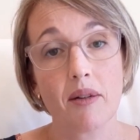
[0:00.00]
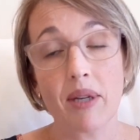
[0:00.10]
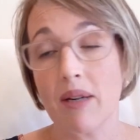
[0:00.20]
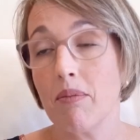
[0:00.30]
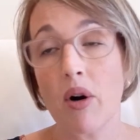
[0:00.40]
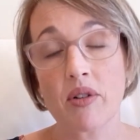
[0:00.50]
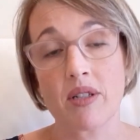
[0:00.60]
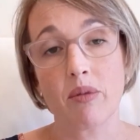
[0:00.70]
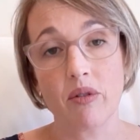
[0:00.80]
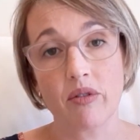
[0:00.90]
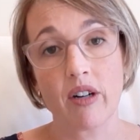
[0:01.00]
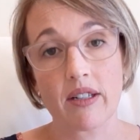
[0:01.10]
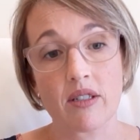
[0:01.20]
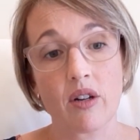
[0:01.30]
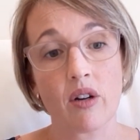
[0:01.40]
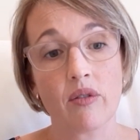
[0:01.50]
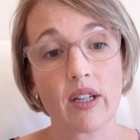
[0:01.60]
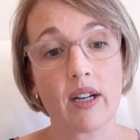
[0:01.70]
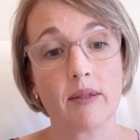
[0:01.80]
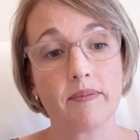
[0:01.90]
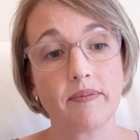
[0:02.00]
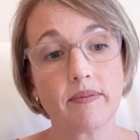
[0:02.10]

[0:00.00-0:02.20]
be impossible for us to overcome.